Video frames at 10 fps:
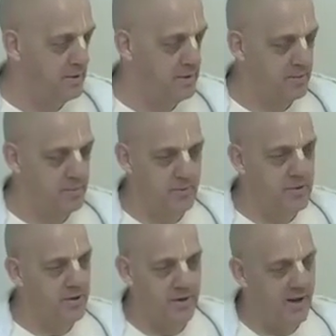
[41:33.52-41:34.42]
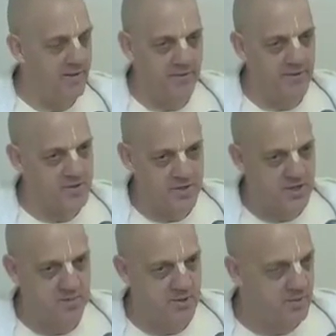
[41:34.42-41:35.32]
But we don't have the
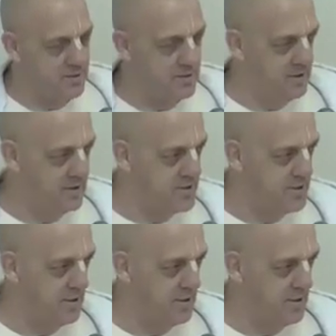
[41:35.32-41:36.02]
same thing with deities.